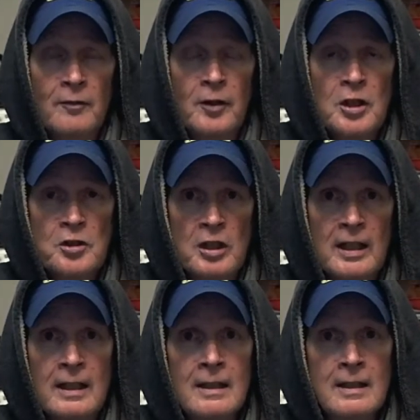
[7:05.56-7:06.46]

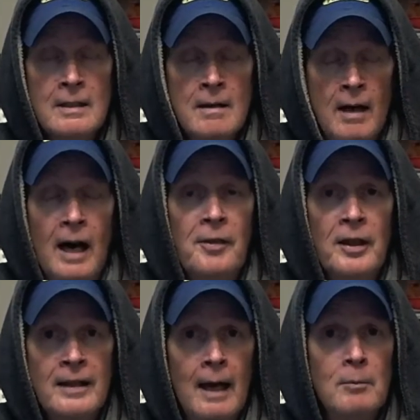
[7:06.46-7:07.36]
fishing, I
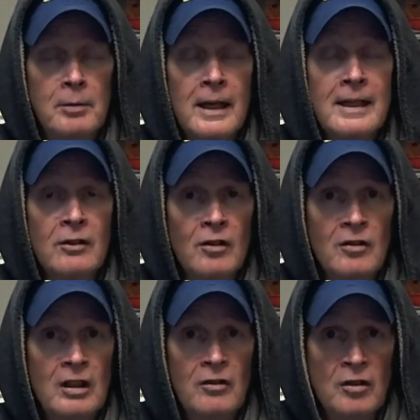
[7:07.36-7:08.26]
think that braid is a
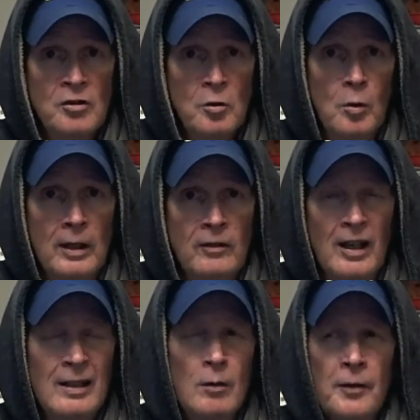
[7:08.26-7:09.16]
decent choice.
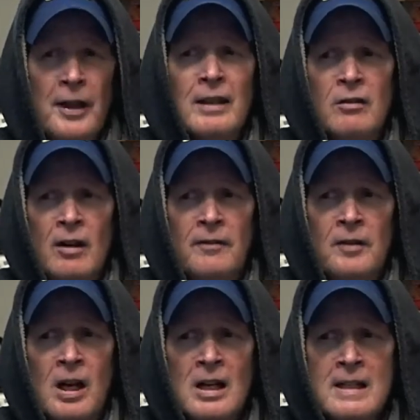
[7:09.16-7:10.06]
I don't think
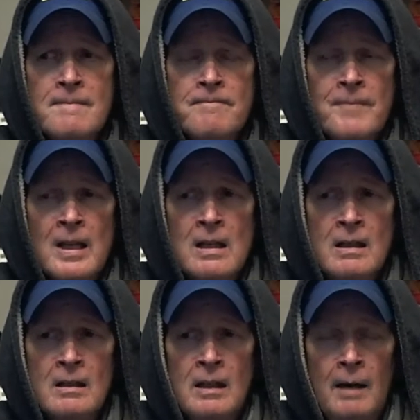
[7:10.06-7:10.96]
Tufline,
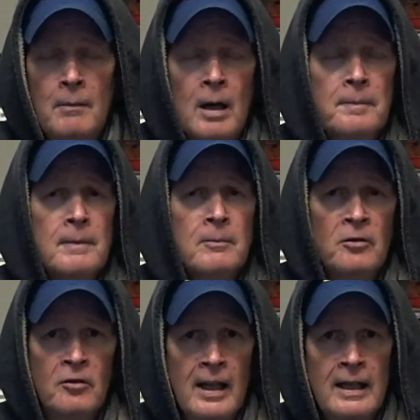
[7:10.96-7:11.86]
I might be
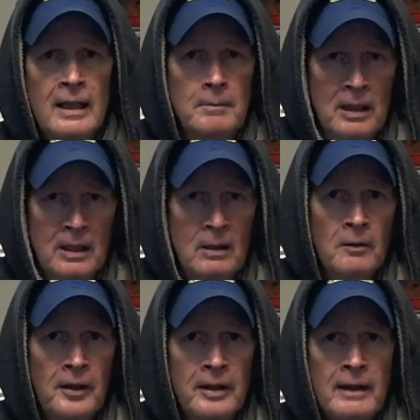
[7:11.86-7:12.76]
mistaken, but I
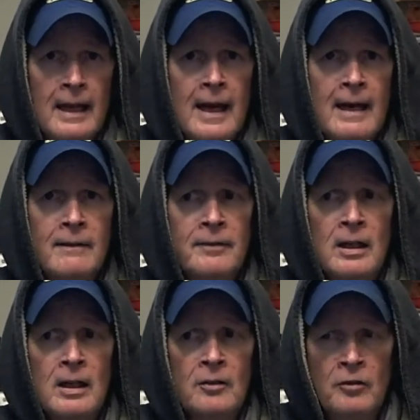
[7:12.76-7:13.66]
don't think they have
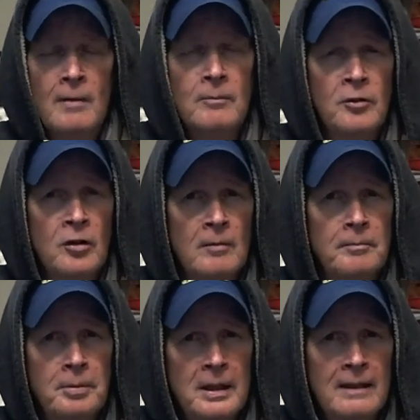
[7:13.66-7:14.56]
something to
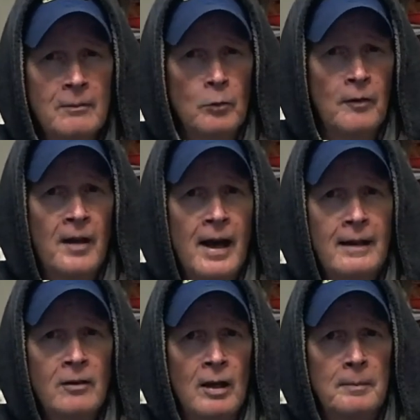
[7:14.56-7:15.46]
compete with
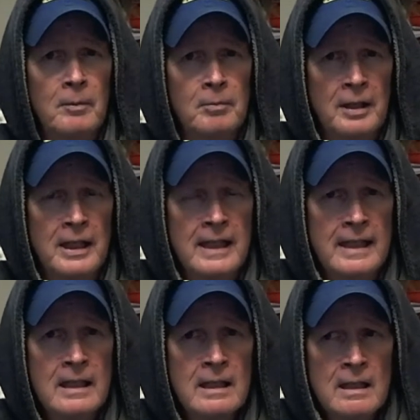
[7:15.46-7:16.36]
that type of
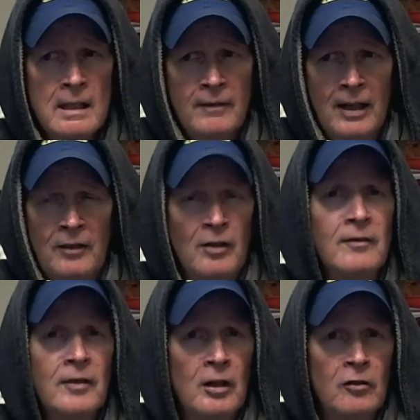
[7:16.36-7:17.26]
braid that's
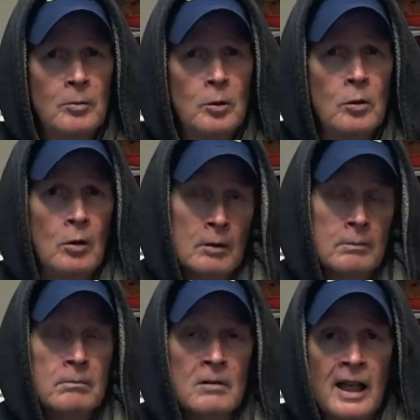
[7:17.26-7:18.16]
invisible
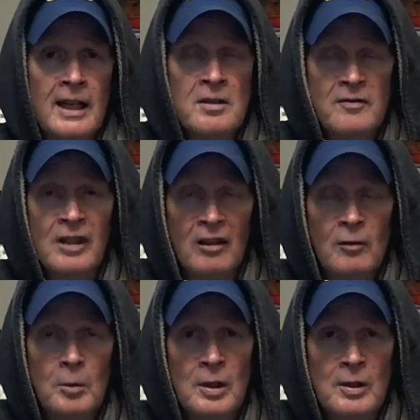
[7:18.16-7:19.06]
or less
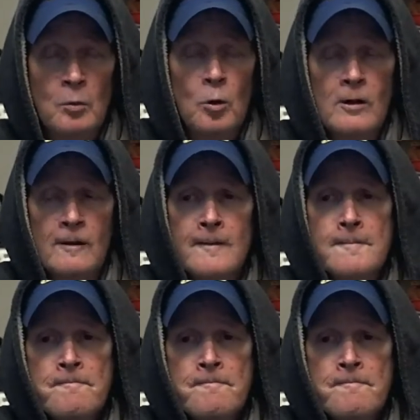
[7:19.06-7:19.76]
visible in the water